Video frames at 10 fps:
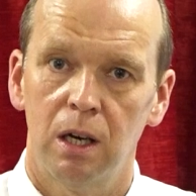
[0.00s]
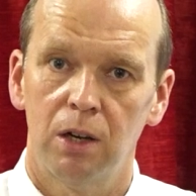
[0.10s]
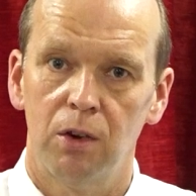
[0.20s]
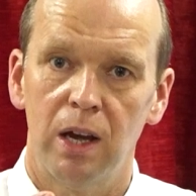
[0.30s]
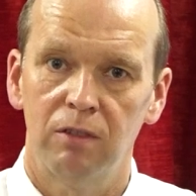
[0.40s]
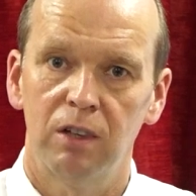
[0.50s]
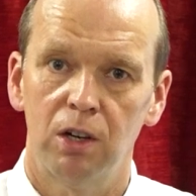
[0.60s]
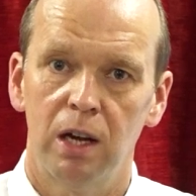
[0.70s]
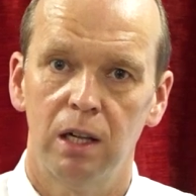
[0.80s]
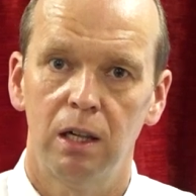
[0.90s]
either heaven
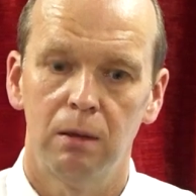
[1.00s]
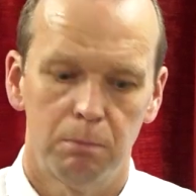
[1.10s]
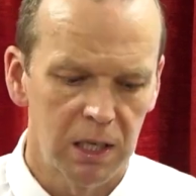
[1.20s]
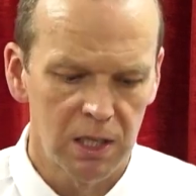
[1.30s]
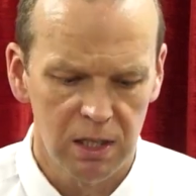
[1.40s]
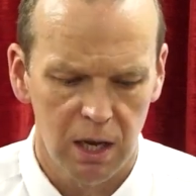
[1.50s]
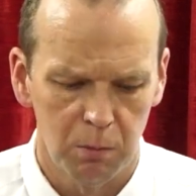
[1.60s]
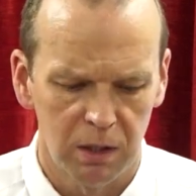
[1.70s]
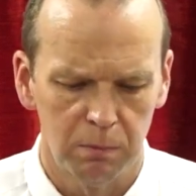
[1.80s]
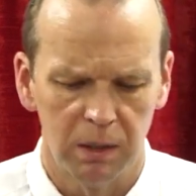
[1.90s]
or hell. Please stand
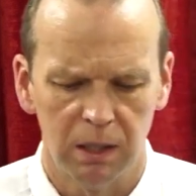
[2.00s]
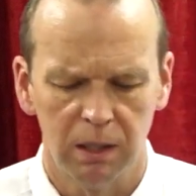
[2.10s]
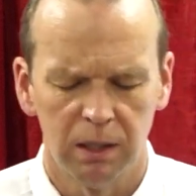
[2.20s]
with me.